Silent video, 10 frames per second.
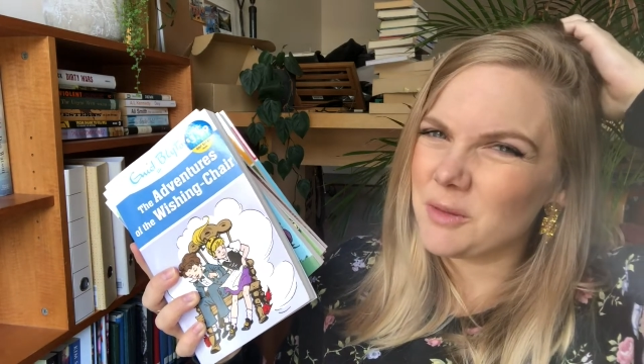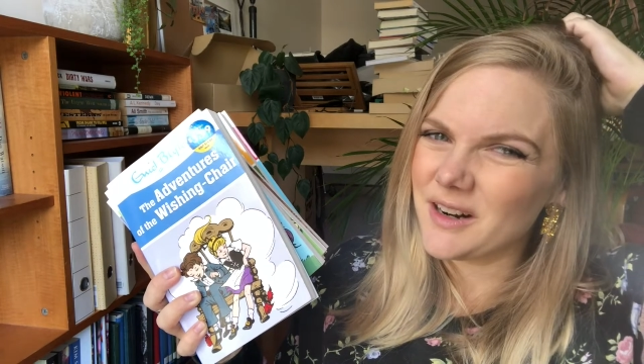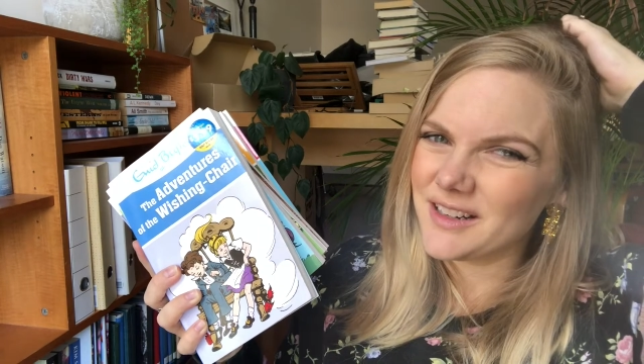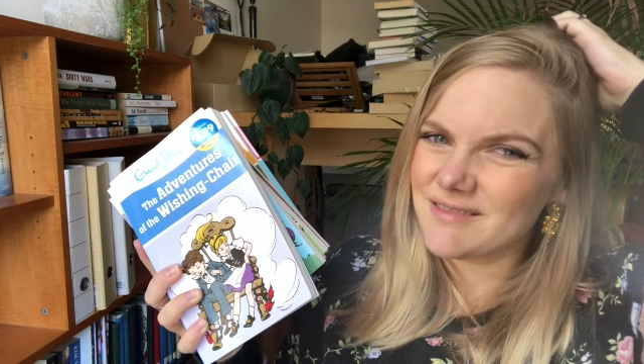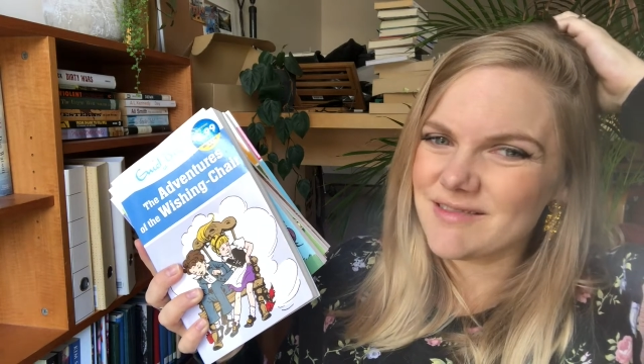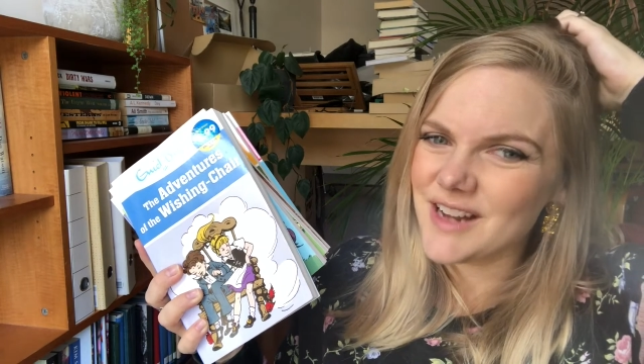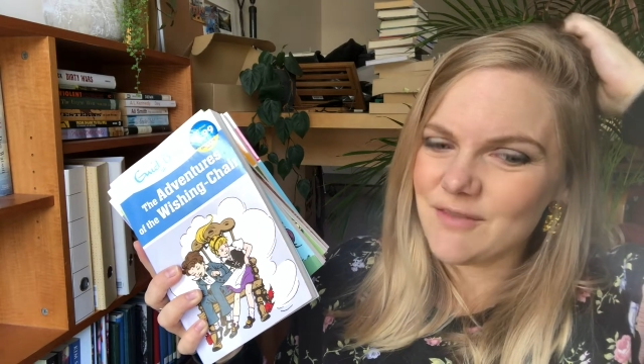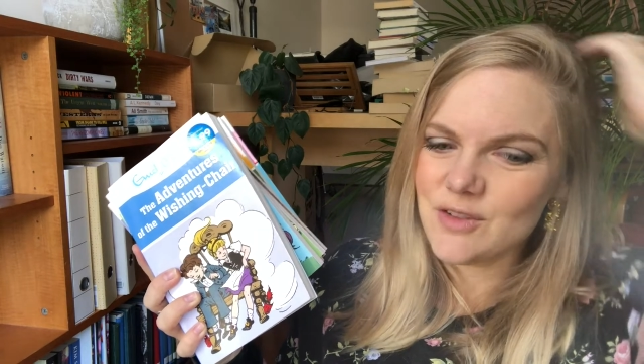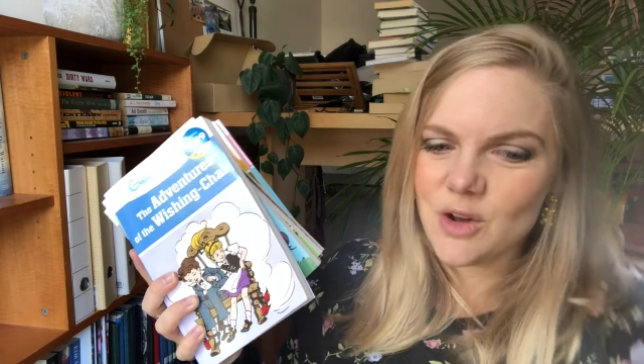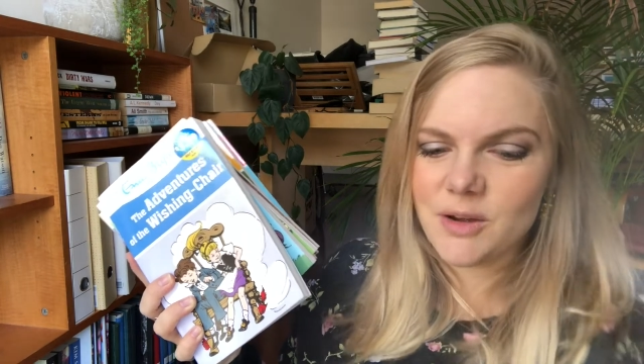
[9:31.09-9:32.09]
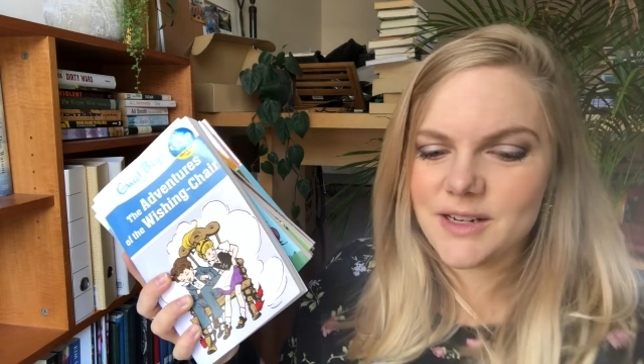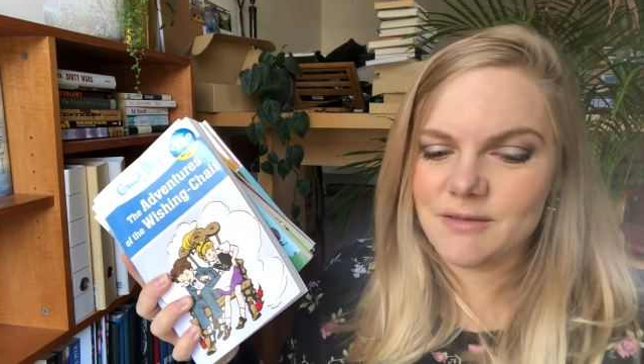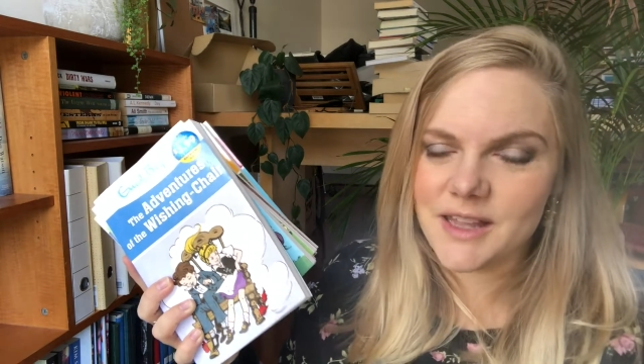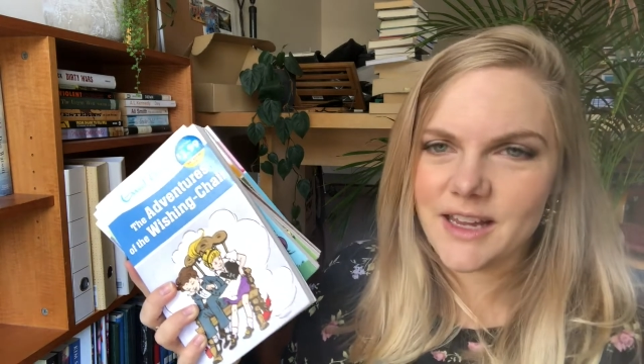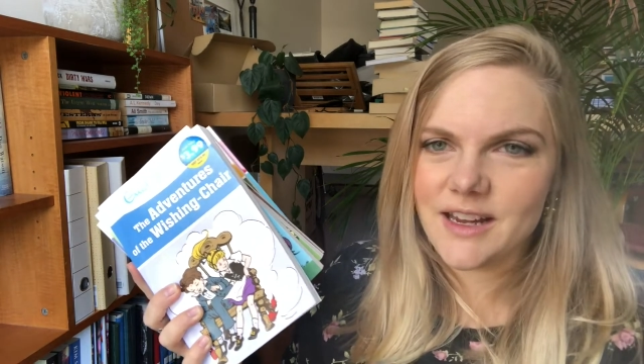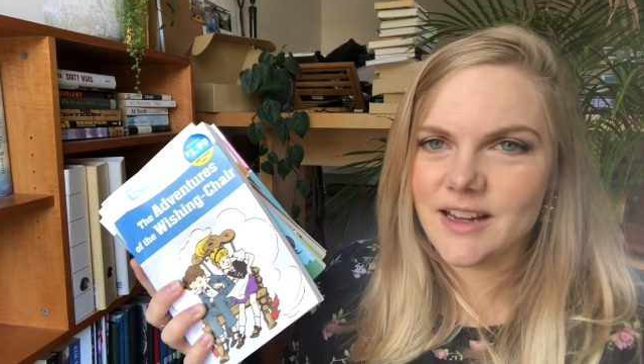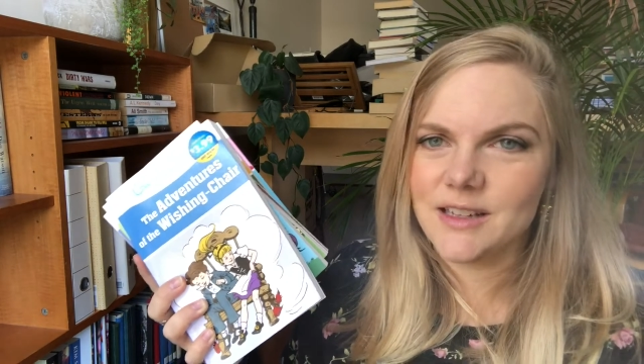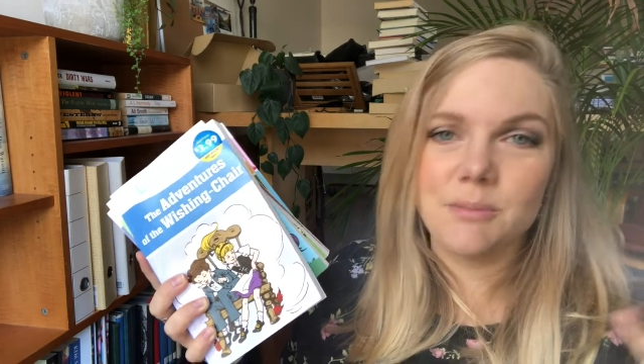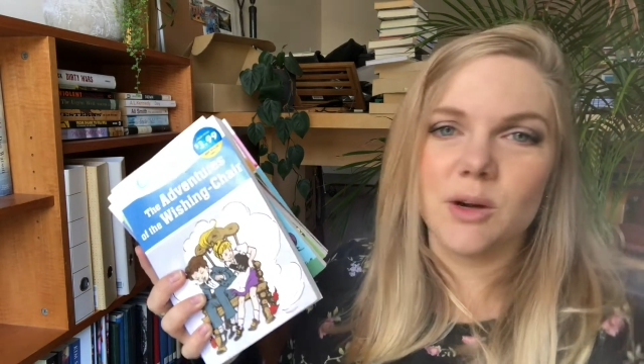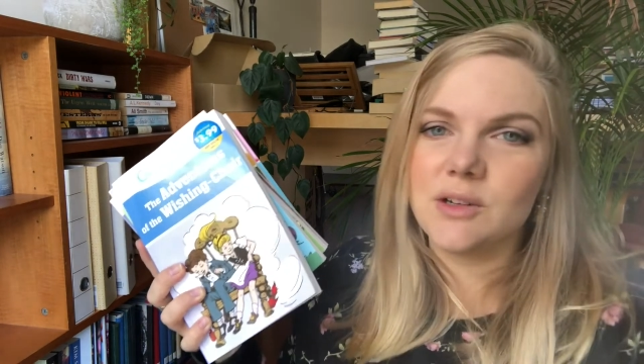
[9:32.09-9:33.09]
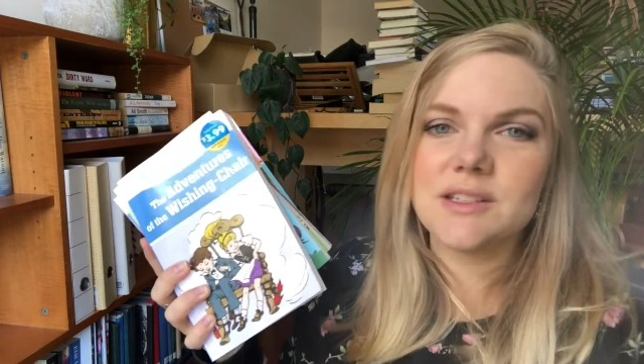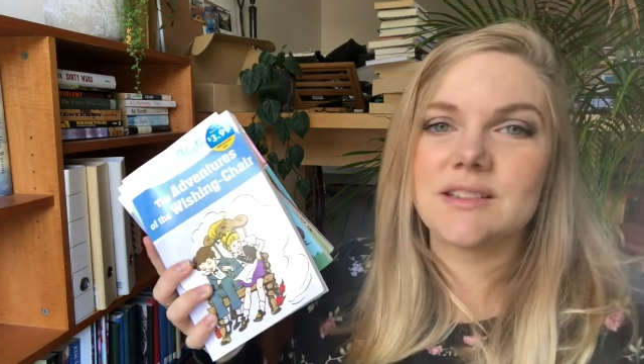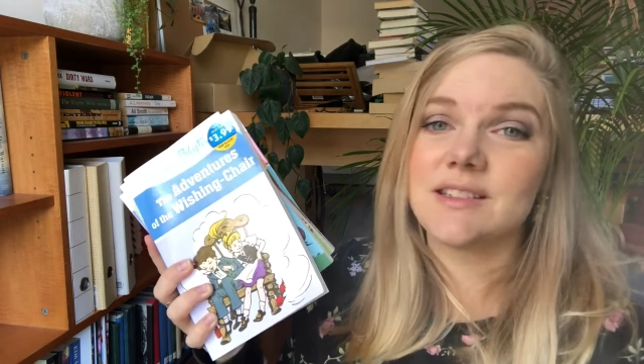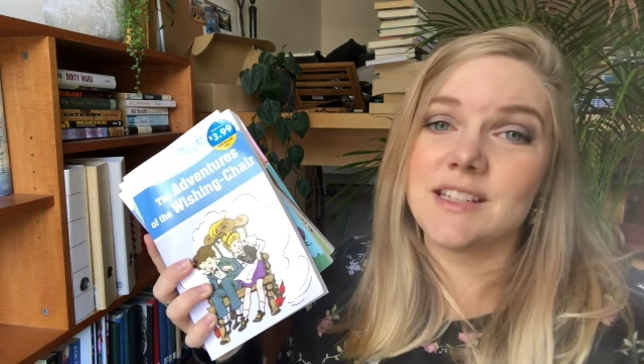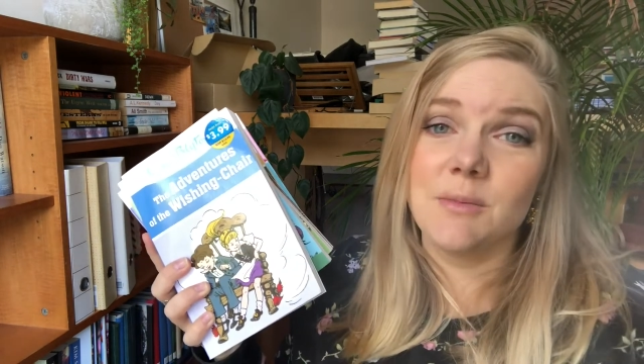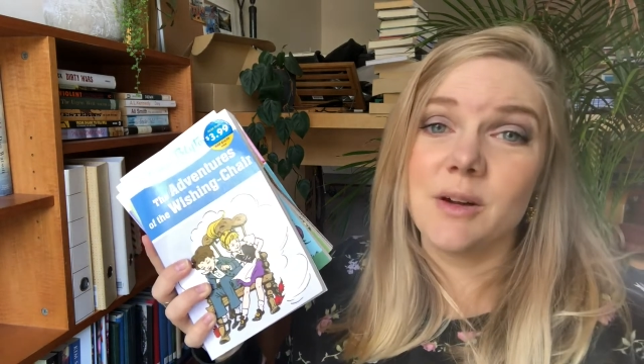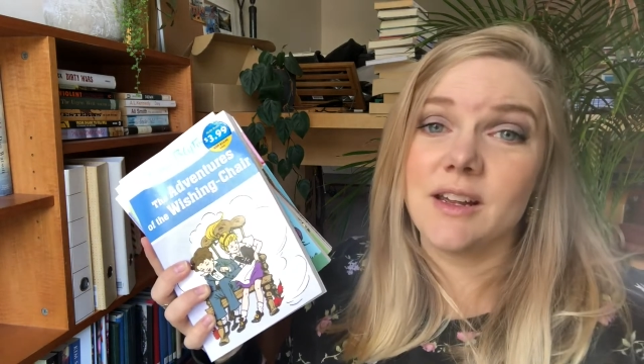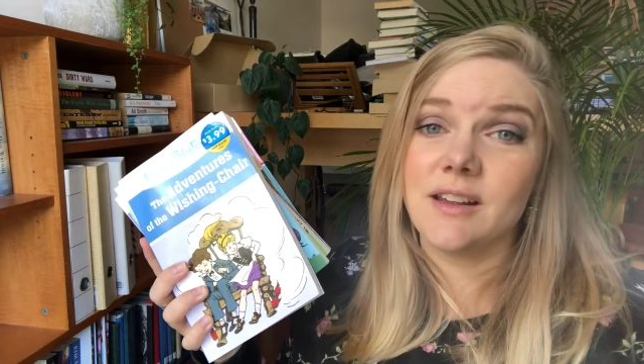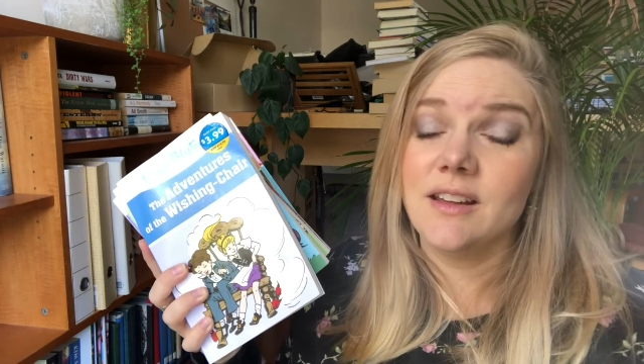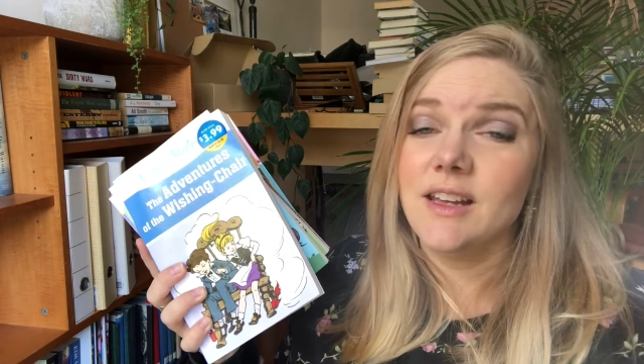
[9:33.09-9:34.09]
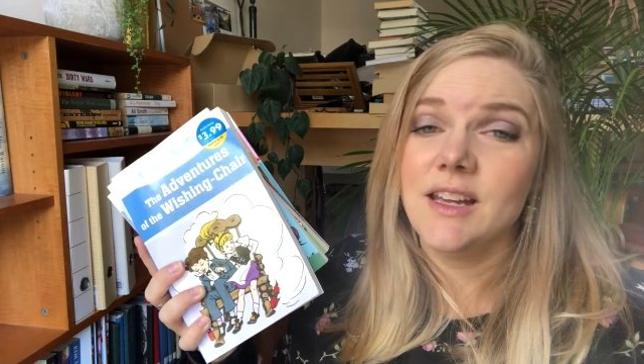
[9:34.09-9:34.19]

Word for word: but I have no idea where they are, in a box somewhere